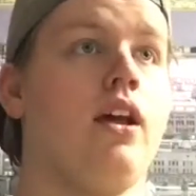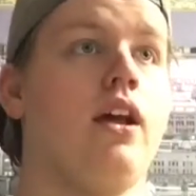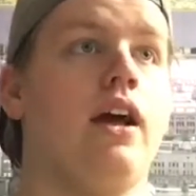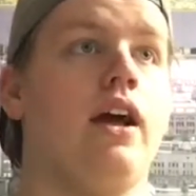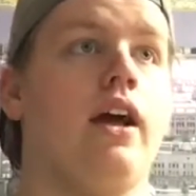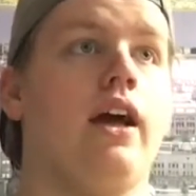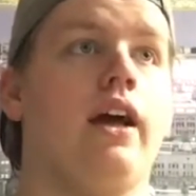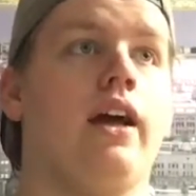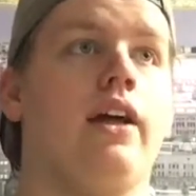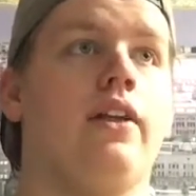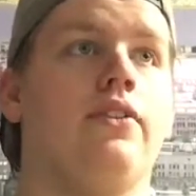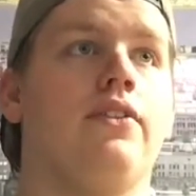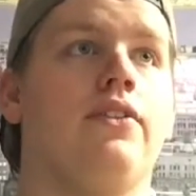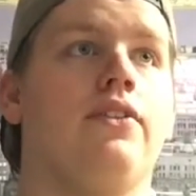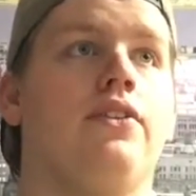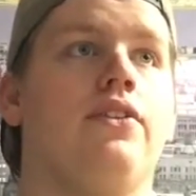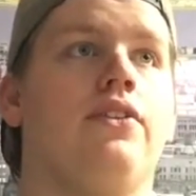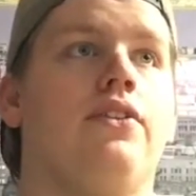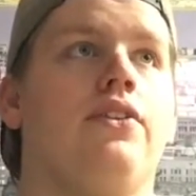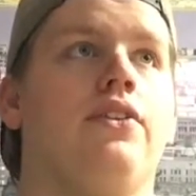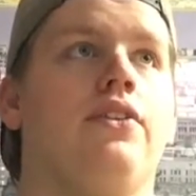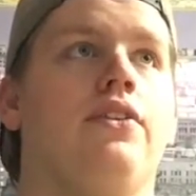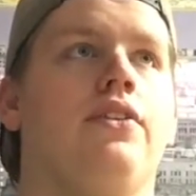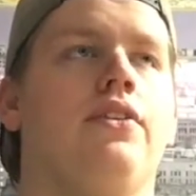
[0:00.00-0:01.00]

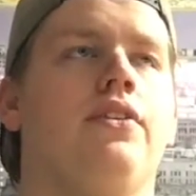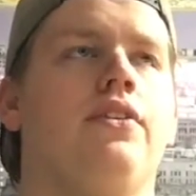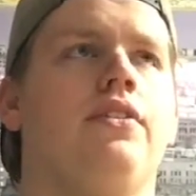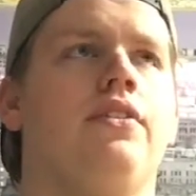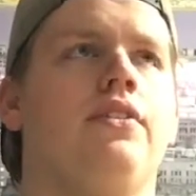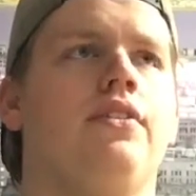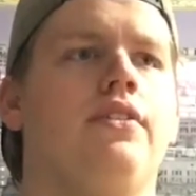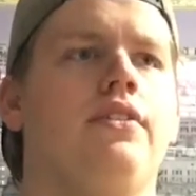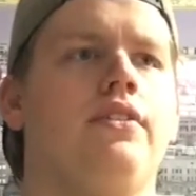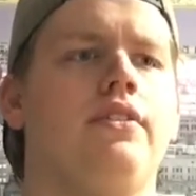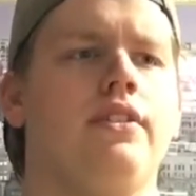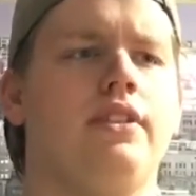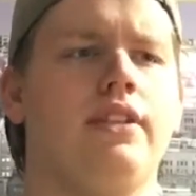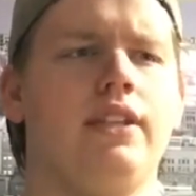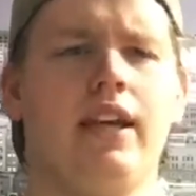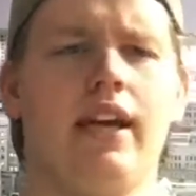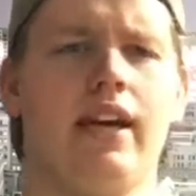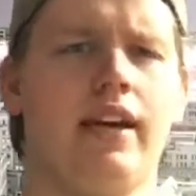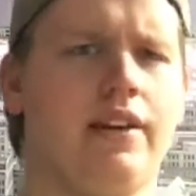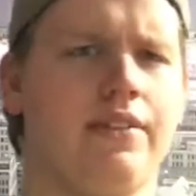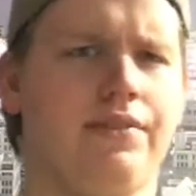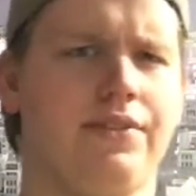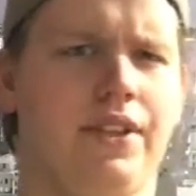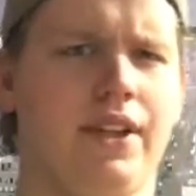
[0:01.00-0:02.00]
And
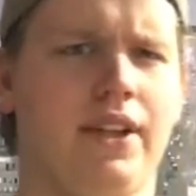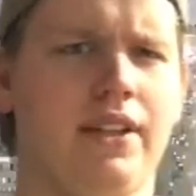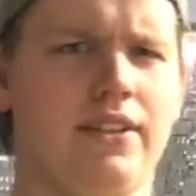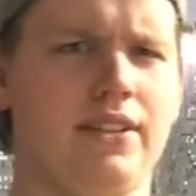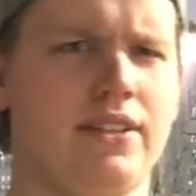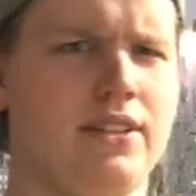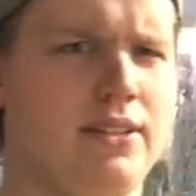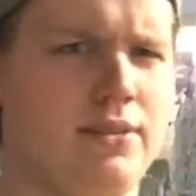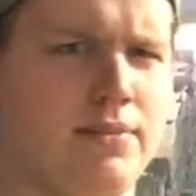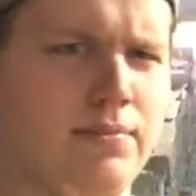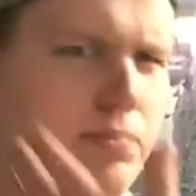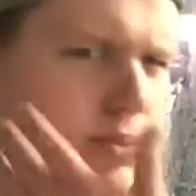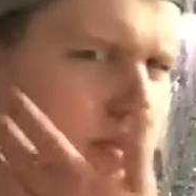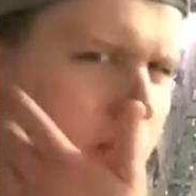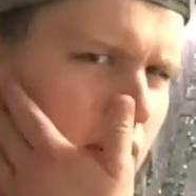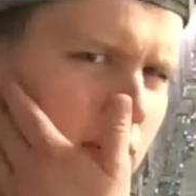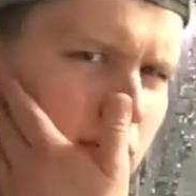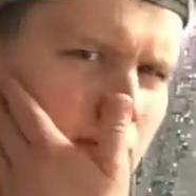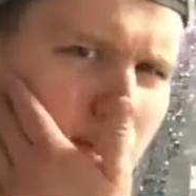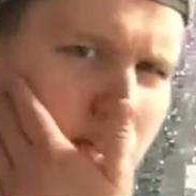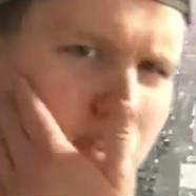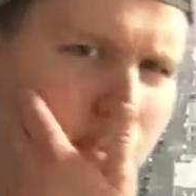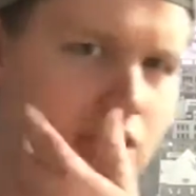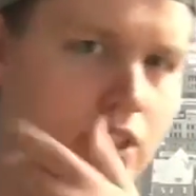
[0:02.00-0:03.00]
yeah, that's pretty
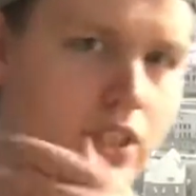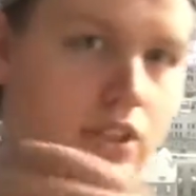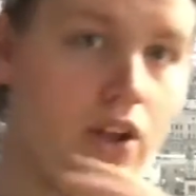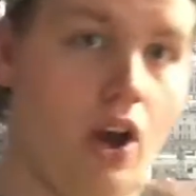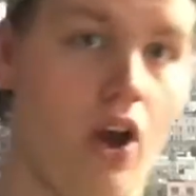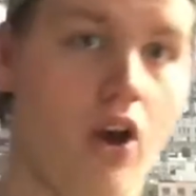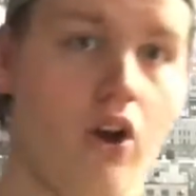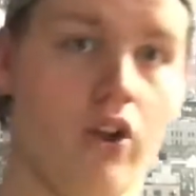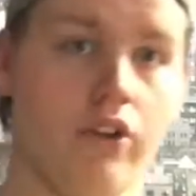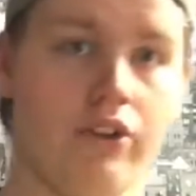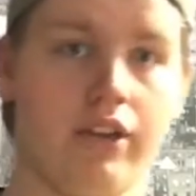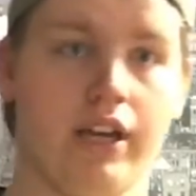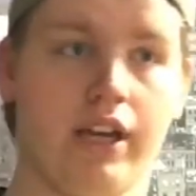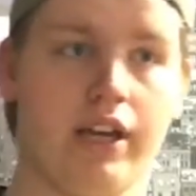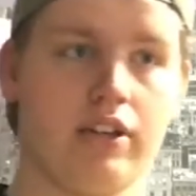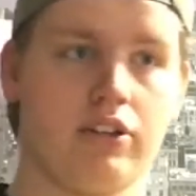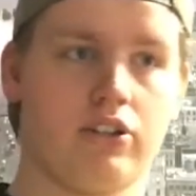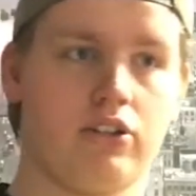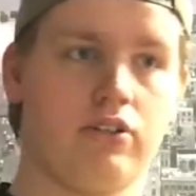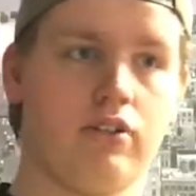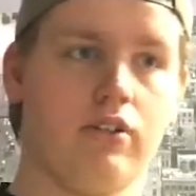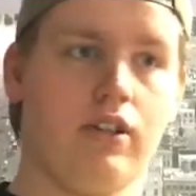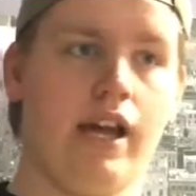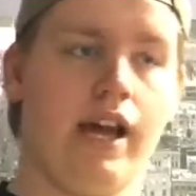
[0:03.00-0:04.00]
much it on the
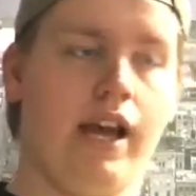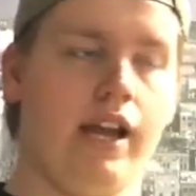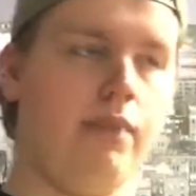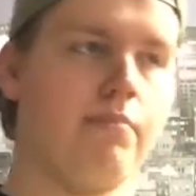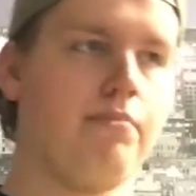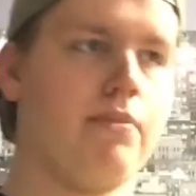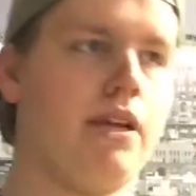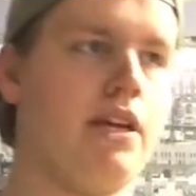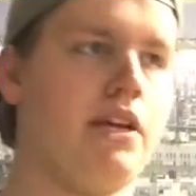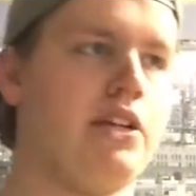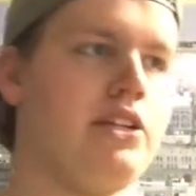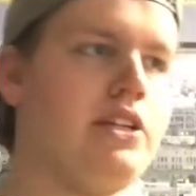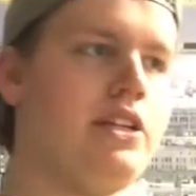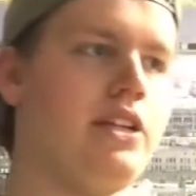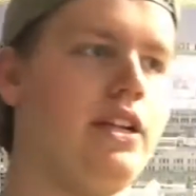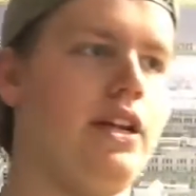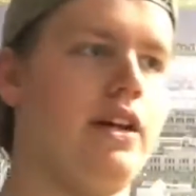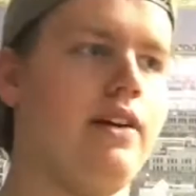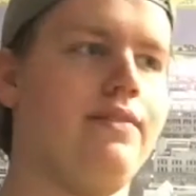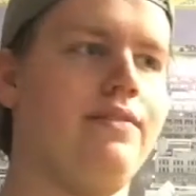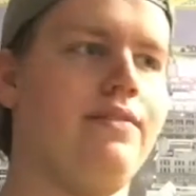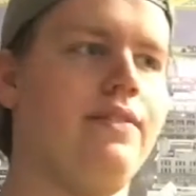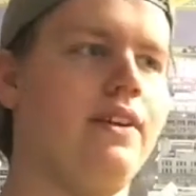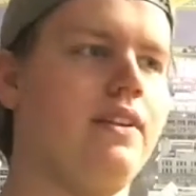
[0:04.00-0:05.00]
actual animation.
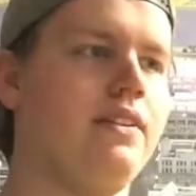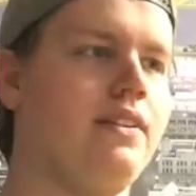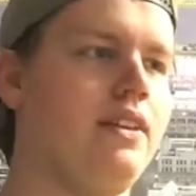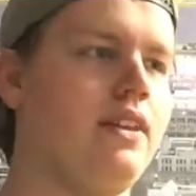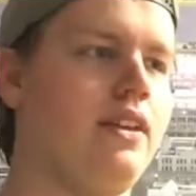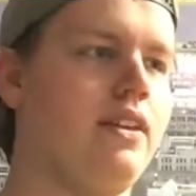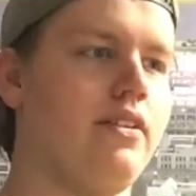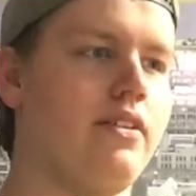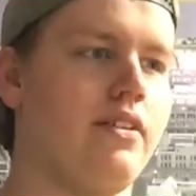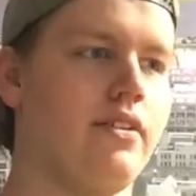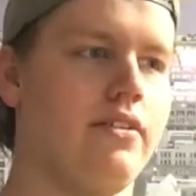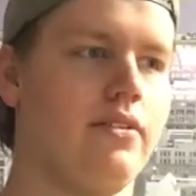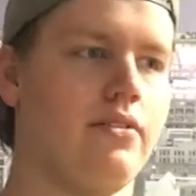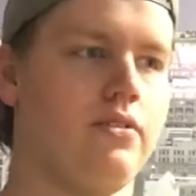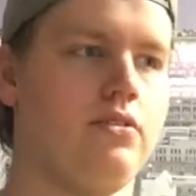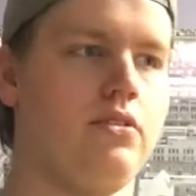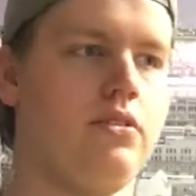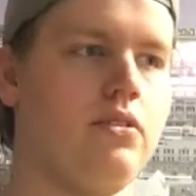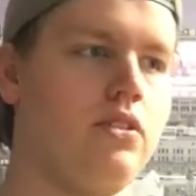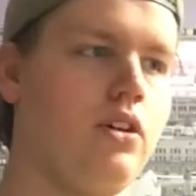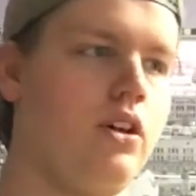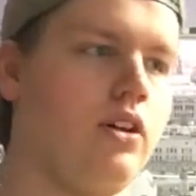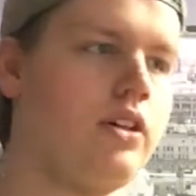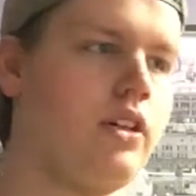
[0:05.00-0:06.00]
I think they are going to
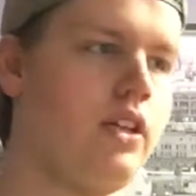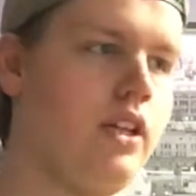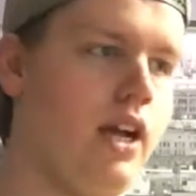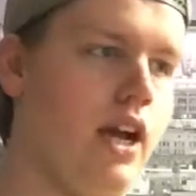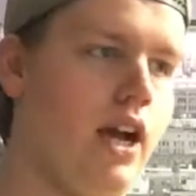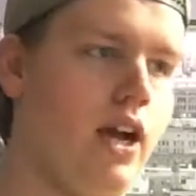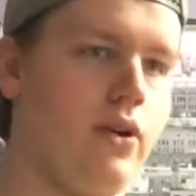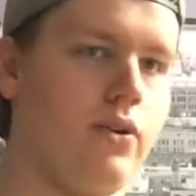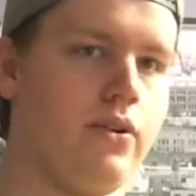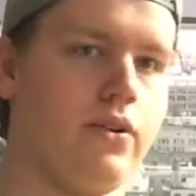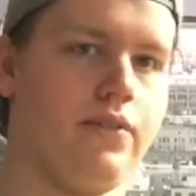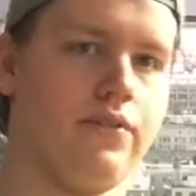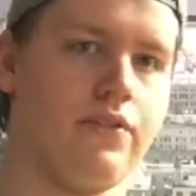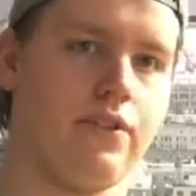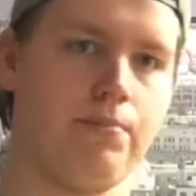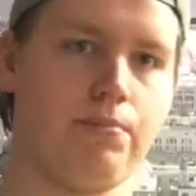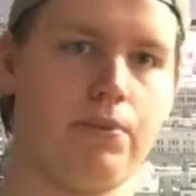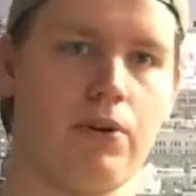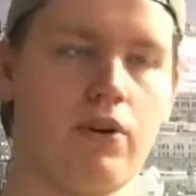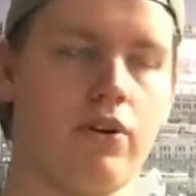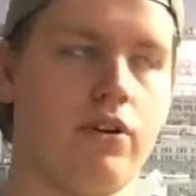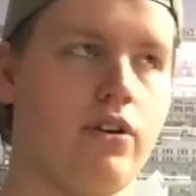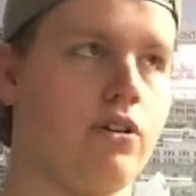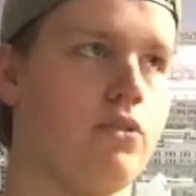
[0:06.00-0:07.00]
knock it out of the
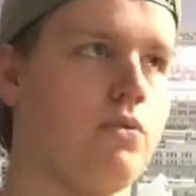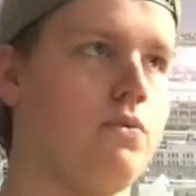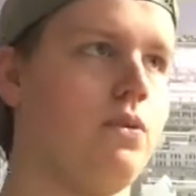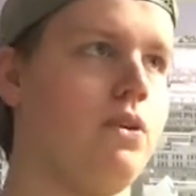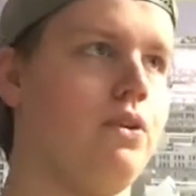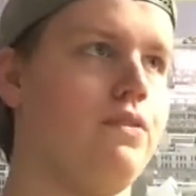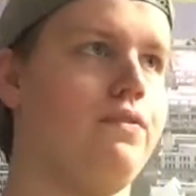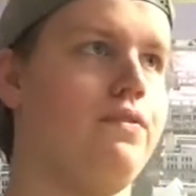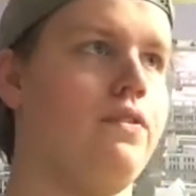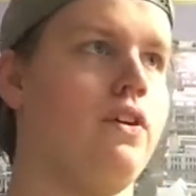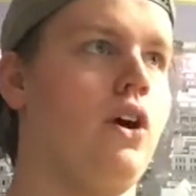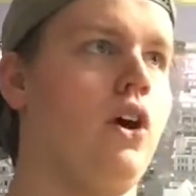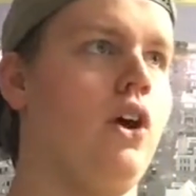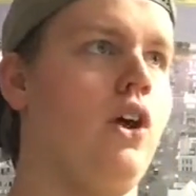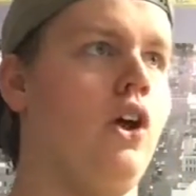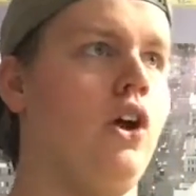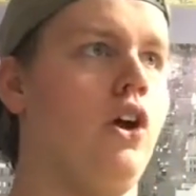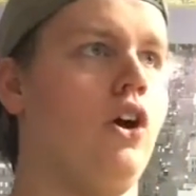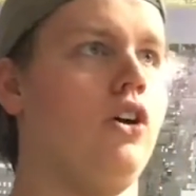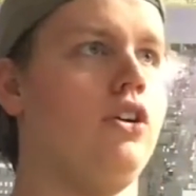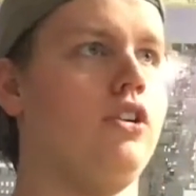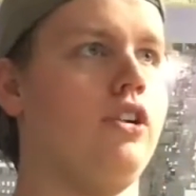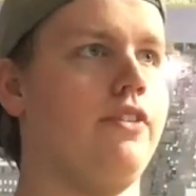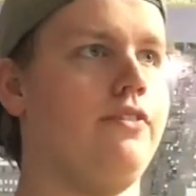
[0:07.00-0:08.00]
park with
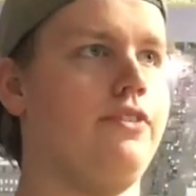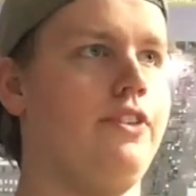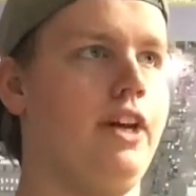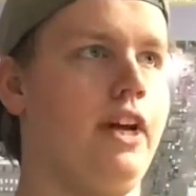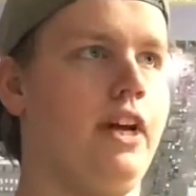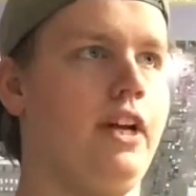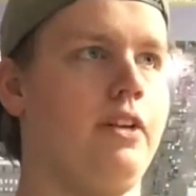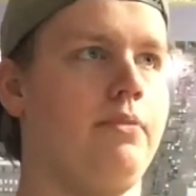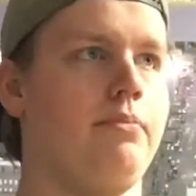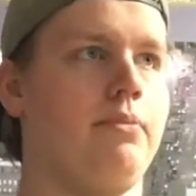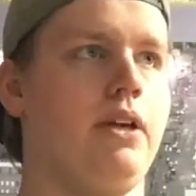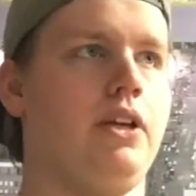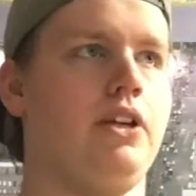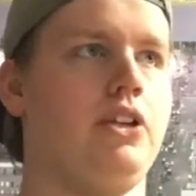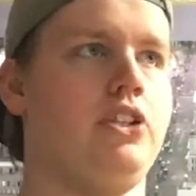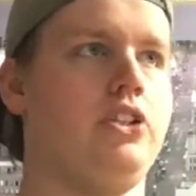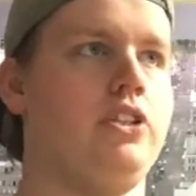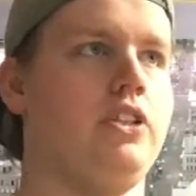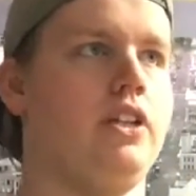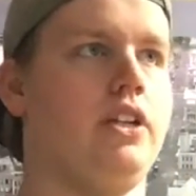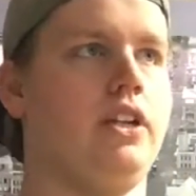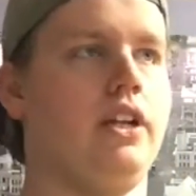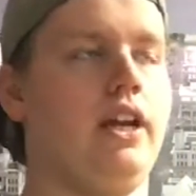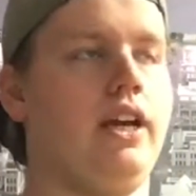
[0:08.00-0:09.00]
all of the
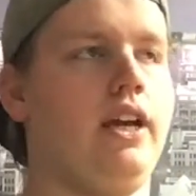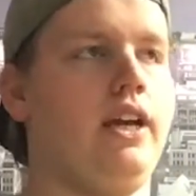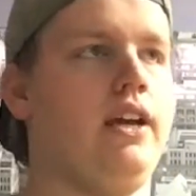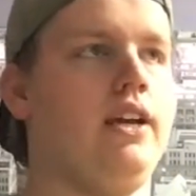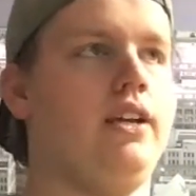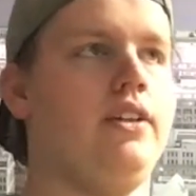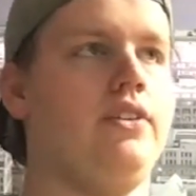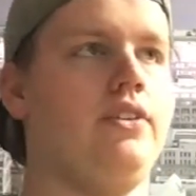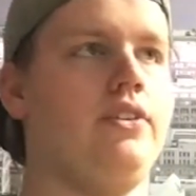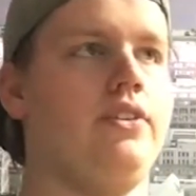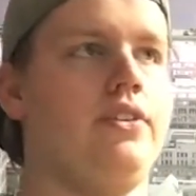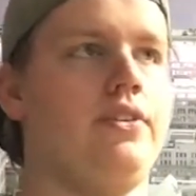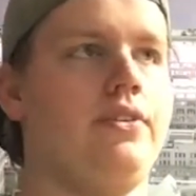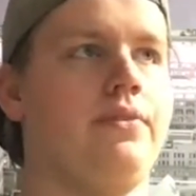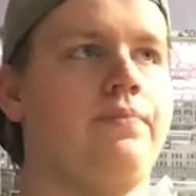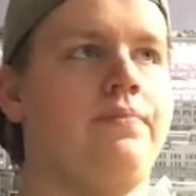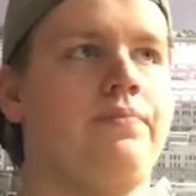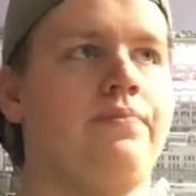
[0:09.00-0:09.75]
animation, and